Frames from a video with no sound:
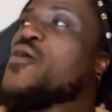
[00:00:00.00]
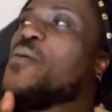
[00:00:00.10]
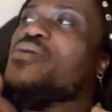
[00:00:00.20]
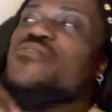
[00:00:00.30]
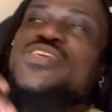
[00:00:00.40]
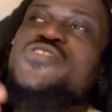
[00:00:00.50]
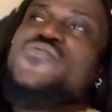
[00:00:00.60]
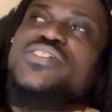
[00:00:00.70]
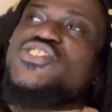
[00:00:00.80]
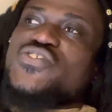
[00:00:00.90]
But when
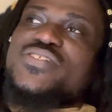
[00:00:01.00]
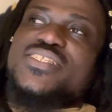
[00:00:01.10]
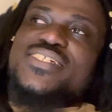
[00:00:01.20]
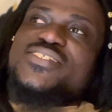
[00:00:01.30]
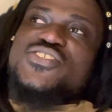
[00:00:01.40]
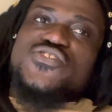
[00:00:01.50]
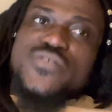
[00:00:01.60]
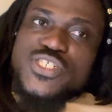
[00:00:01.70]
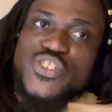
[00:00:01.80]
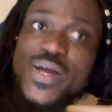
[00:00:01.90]
you're a journalist,
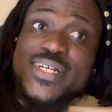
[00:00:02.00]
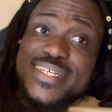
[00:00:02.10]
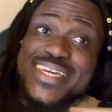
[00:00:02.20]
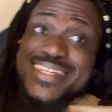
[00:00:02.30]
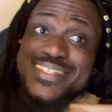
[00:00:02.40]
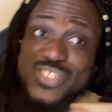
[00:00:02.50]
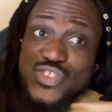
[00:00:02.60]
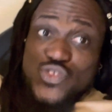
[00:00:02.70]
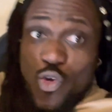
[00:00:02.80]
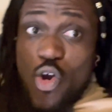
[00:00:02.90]
you're trying to get the
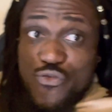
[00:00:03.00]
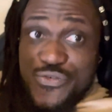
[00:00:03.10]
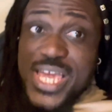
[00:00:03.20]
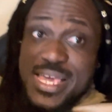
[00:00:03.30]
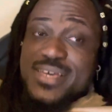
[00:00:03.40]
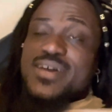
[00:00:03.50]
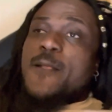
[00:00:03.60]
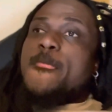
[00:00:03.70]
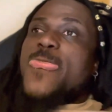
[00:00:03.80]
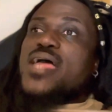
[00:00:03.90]
story.
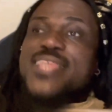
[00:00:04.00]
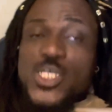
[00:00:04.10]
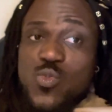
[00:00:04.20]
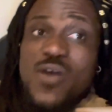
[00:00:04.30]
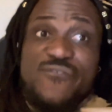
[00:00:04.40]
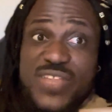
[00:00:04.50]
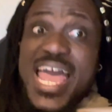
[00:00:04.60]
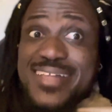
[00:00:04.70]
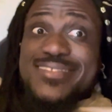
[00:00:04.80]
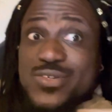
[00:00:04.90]
That's what
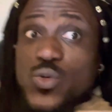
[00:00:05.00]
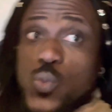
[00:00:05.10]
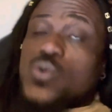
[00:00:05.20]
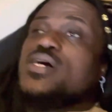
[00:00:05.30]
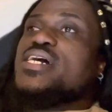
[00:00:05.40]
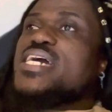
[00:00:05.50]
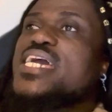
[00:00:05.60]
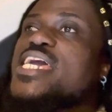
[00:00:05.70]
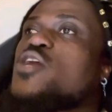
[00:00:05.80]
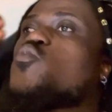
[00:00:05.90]
Vlad do.
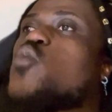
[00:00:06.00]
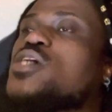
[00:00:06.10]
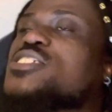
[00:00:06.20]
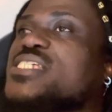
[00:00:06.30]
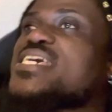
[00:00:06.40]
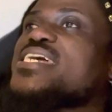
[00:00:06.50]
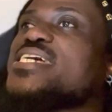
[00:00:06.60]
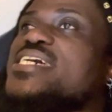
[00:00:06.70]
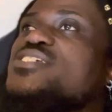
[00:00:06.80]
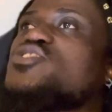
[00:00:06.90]

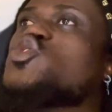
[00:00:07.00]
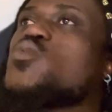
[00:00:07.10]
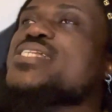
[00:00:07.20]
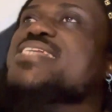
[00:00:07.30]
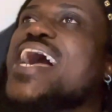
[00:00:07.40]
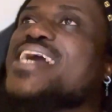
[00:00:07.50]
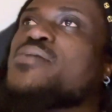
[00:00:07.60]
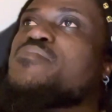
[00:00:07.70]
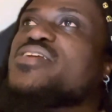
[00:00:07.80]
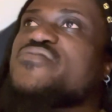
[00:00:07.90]
He's doing a
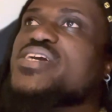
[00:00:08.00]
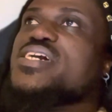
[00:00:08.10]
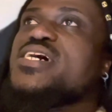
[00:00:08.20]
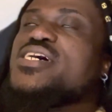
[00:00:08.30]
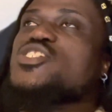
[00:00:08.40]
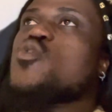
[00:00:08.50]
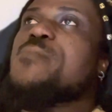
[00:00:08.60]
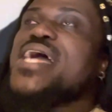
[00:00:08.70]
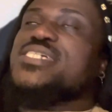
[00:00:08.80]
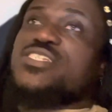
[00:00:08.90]
documentary. So
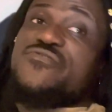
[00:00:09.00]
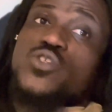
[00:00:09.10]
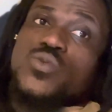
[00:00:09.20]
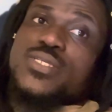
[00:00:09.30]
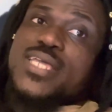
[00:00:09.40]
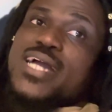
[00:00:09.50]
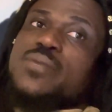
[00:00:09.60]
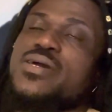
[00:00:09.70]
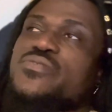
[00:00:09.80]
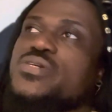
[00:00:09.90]
imagine if you're doing a
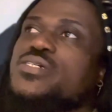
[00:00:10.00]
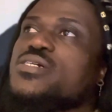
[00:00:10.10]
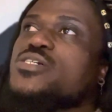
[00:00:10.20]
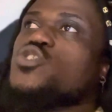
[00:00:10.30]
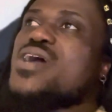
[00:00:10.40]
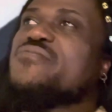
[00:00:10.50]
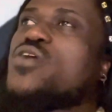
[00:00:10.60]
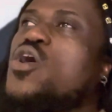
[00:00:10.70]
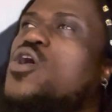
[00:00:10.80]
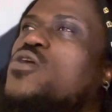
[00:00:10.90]
documentary. You have
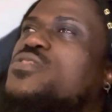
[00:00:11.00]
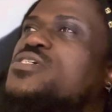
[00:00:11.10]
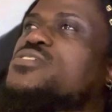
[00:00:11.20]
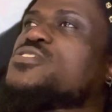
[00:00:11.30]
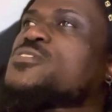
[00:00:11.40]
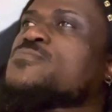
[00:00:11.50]
all these